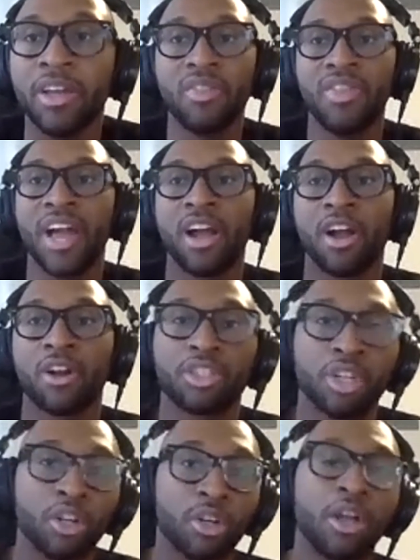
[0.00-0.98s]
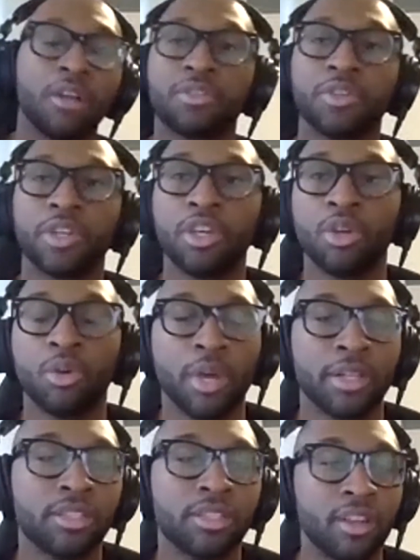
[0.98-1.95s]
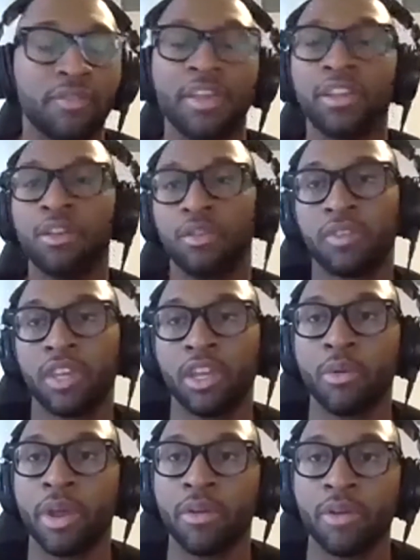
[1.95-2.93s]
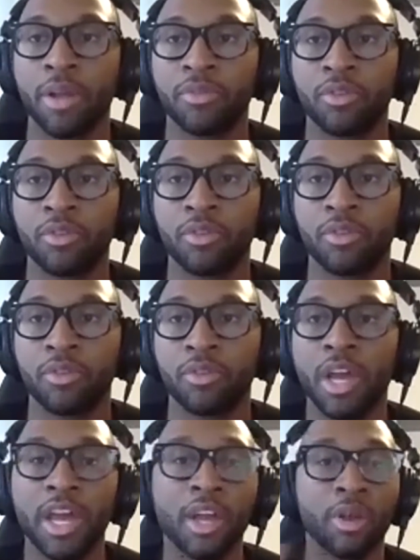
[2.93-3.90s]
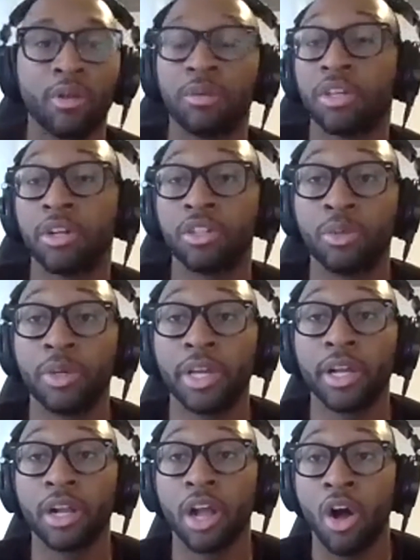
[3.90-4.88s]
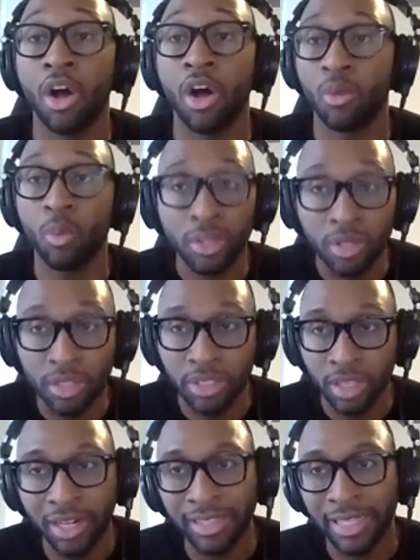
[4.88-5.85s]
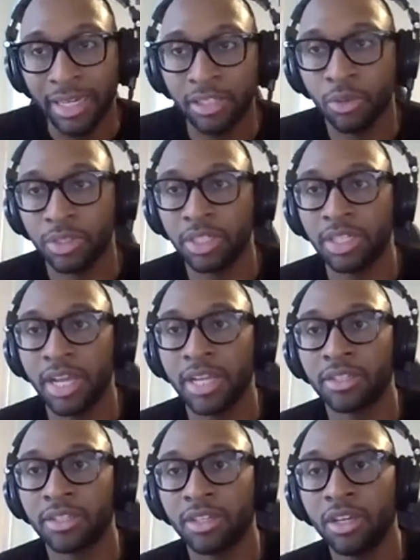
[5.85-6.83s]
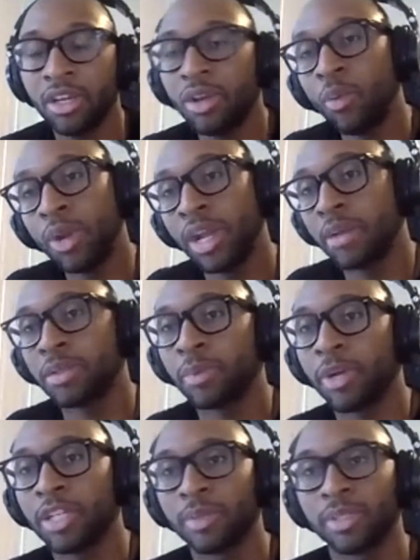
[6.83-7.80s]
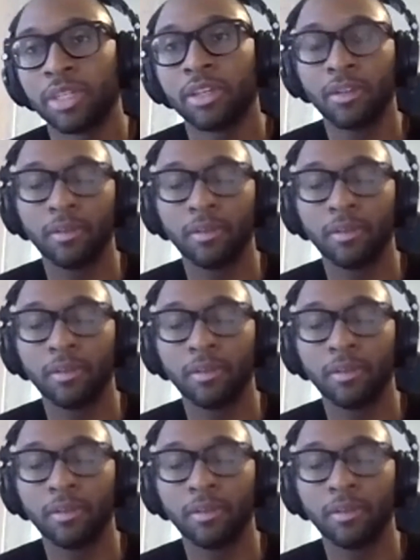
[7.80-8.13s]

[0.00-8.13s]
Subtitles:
that are turnoffs for you, and stuff that you've seen great reps do and great reps that are doing at Gong. What is their leading towards success when it comes to prospecting?